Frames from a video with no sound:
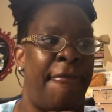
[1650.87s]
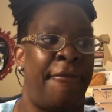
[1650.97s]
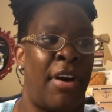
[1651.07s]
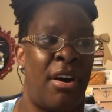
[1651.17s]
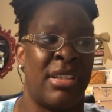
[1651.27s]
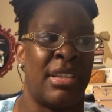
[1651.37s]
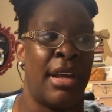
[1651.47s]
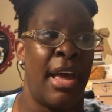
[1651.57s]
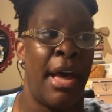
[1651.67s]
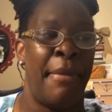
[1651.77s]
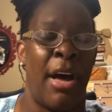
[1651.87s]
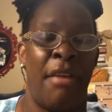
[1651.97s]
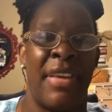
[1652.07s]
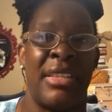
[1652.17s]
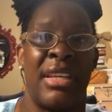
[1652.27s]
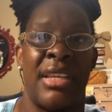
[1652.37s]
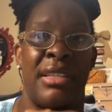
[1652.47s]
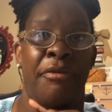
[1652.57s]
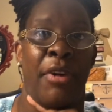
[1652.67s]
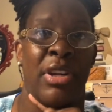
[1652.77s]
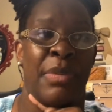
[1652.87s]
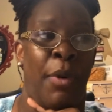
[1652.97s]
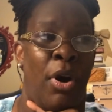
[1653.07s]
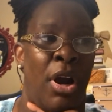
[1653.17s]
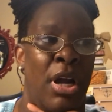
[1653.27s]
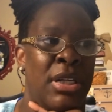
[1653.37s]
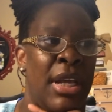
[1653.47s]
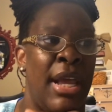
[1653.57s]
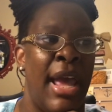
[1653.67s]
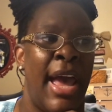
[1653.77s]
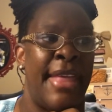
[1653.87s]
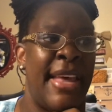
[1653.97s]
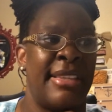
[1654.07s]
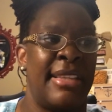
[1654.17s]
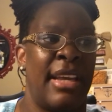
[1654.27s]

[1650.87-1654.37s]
It's the false pelvis is the first part,